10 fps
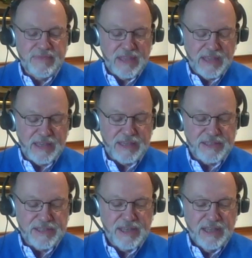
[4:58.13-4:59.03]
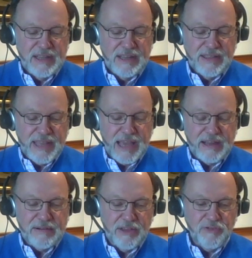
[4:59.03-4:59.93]
is
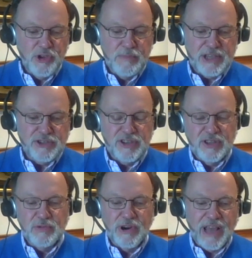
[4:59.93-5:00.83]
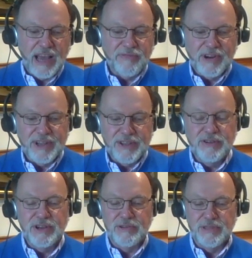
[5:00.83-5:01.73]
that if you mention the word Africa, and you
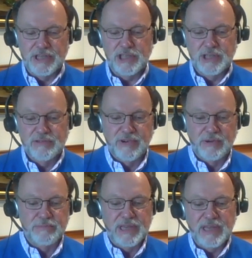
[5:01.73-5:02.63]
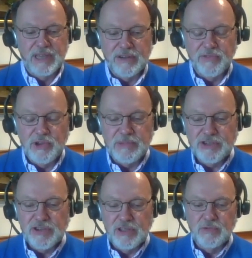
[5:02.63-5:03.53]
know this from being here, if you
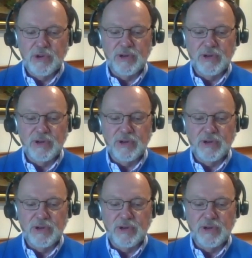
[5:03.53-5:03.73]
mention the word